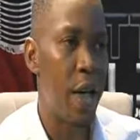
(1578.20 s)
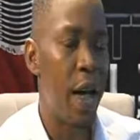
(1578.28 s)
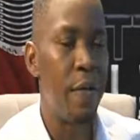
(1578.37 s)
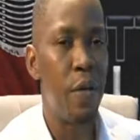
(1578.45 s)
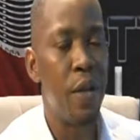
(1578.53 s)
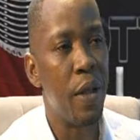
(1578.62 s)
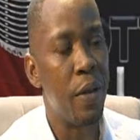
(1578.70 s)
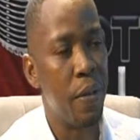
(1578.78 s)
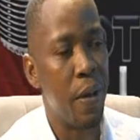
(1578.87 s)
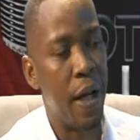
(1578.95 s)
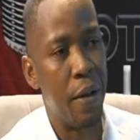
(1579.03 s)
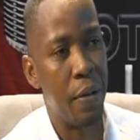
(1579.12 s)
you have to take
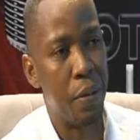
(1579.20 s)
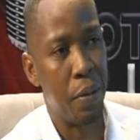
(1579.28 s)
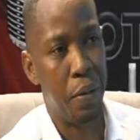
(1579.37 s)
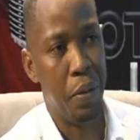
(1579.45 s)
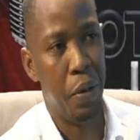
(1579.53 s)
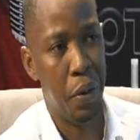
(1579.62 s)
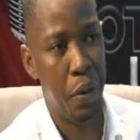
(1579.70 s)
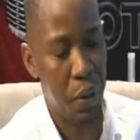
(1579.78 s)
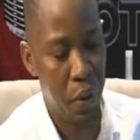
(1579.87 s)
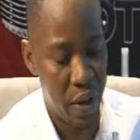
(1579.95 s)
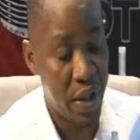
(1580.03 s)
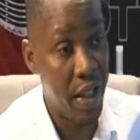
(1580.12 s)
like 2 to
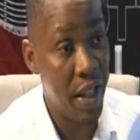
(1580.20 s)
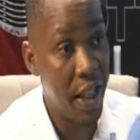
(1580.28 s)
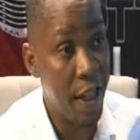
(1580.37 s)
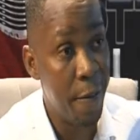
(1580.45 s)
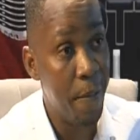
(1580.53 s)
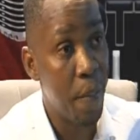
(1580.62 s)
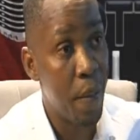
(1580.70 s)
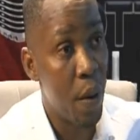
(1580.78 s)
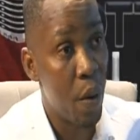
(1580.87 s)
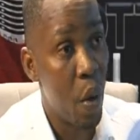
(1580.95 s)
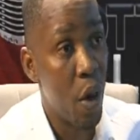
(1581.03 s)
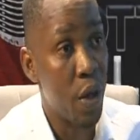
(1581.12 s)
3
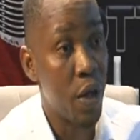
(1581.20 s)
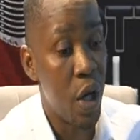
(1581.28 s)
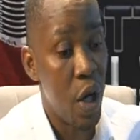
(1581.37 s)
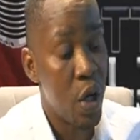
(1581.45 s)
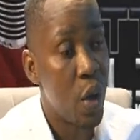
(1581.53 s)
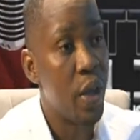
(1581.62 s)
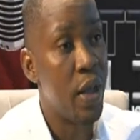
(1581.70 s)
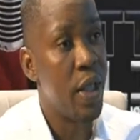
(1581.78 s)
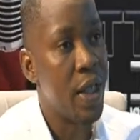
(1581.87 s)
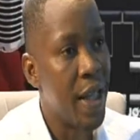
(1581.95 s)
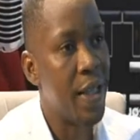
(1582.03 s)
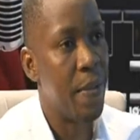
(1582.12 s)
ones. So
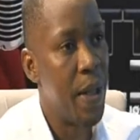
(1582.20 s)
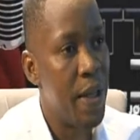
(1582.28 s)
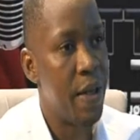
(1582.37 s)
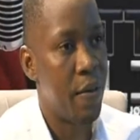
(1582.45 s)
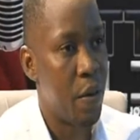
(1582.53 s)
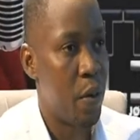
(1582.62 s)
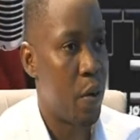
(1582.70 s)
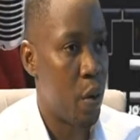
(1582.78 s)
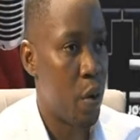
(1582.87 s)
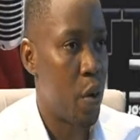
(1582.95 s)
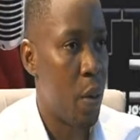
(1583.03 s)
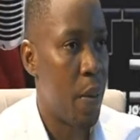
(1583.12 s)
it's expensive to
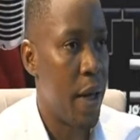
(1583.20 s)
some